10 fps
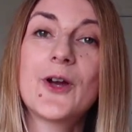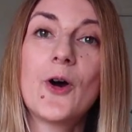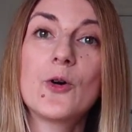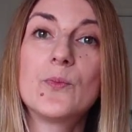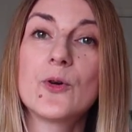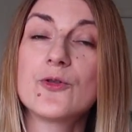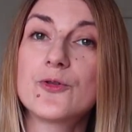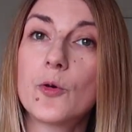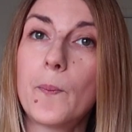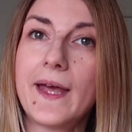code
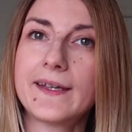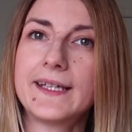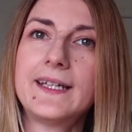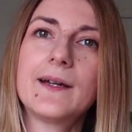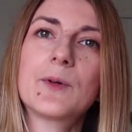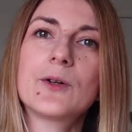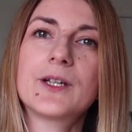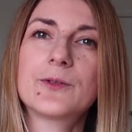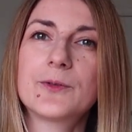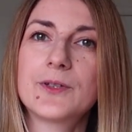BONJOURPARIS. I'm going
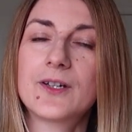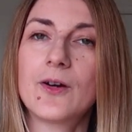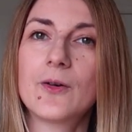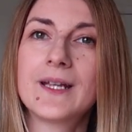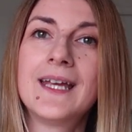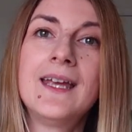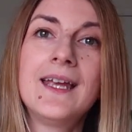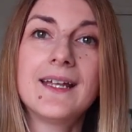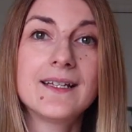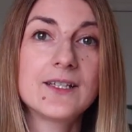to include the code
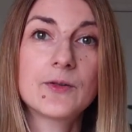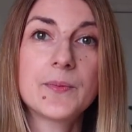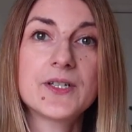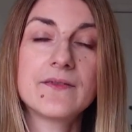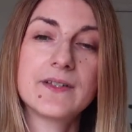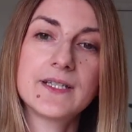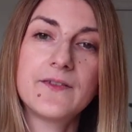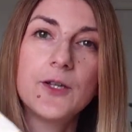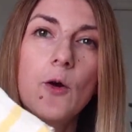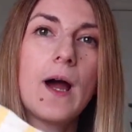in the description of this
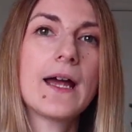video.